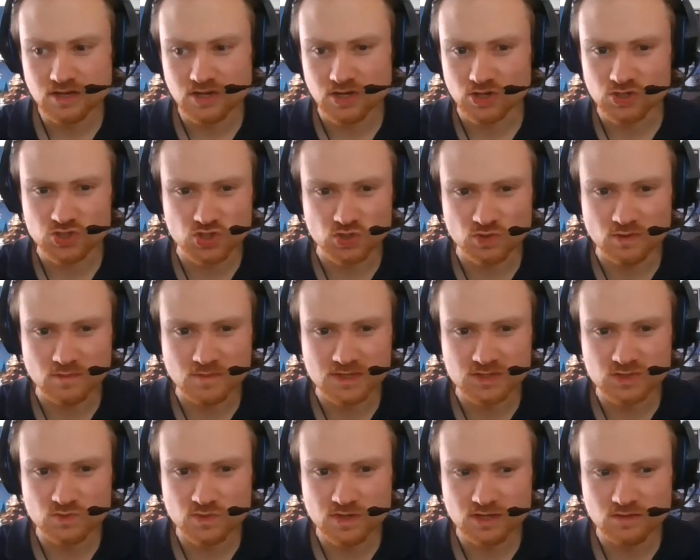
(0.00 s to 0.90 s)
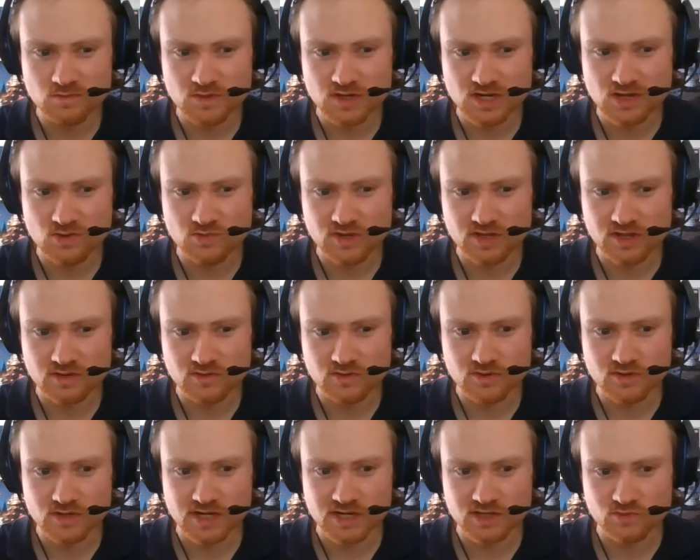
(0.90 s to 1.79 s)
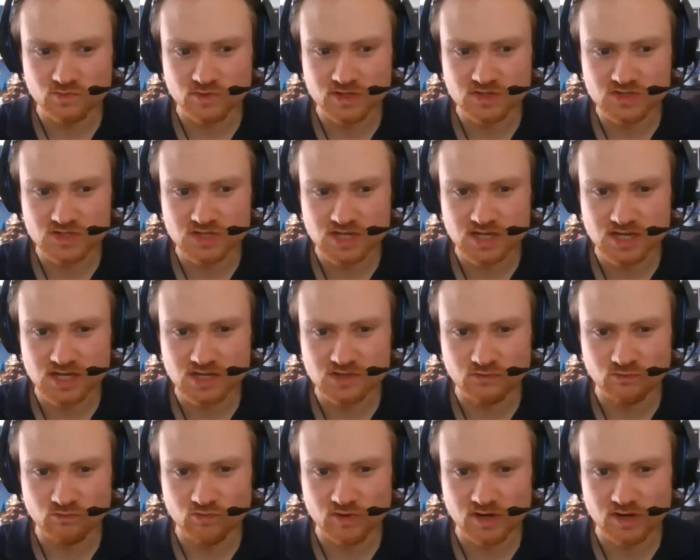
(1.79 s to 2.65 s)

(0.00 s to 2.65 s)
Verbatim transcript: go too amiss with, but equally there are other ones that it's